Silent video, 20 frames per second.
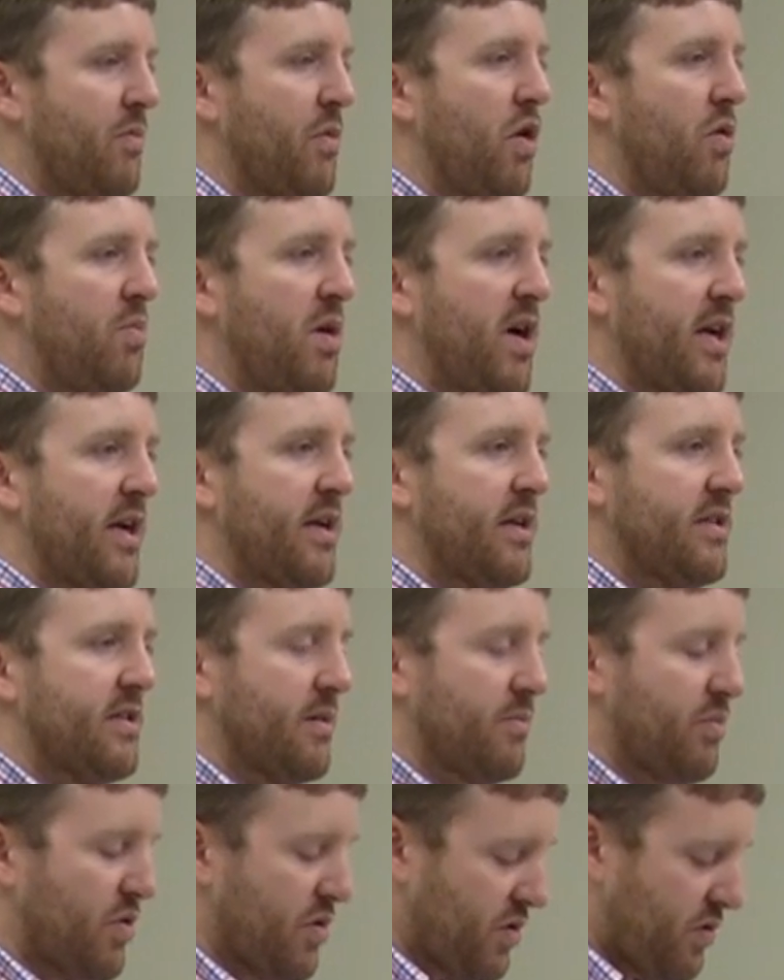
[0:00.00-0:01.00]
or Mobic.
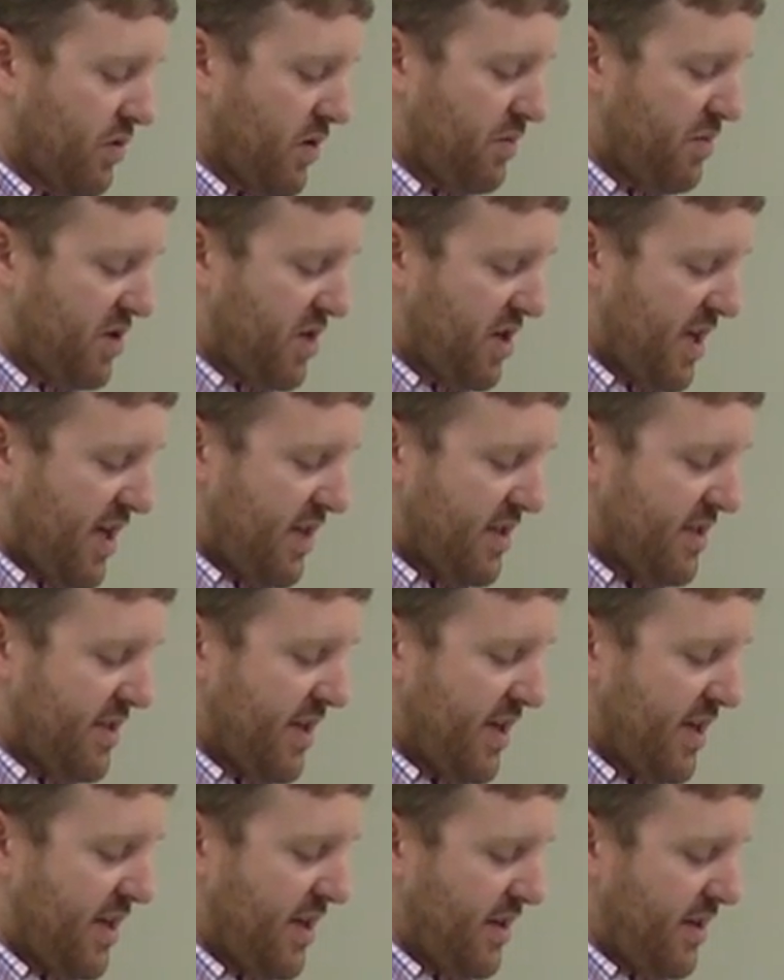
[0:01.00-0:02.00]
It's a prescription
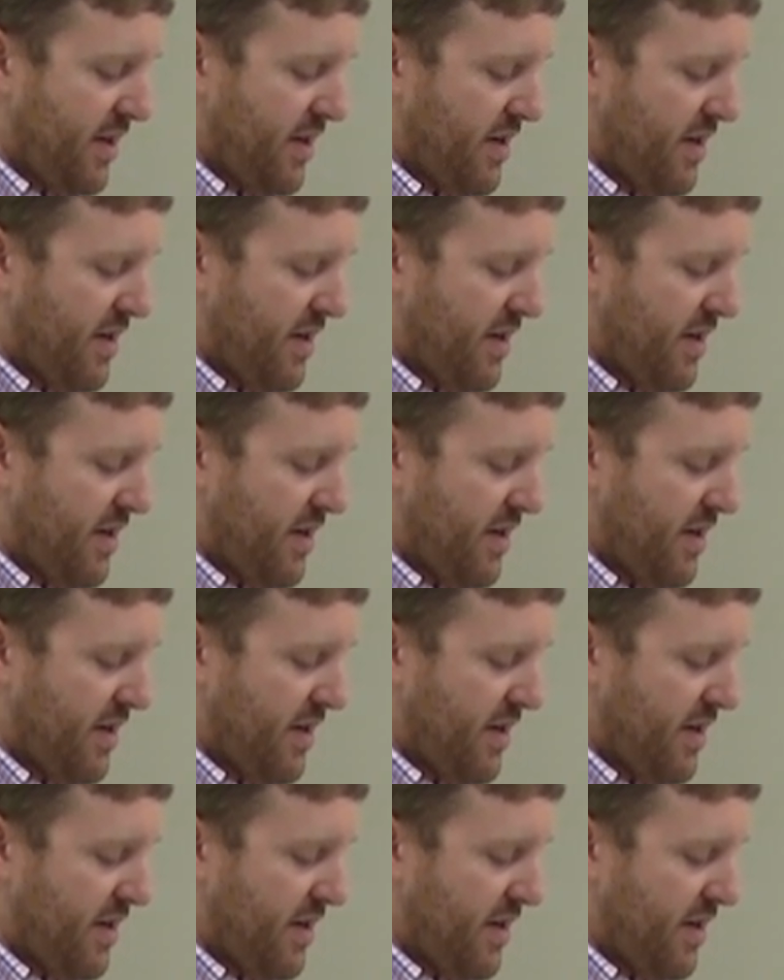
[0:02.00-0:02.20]
NSAID.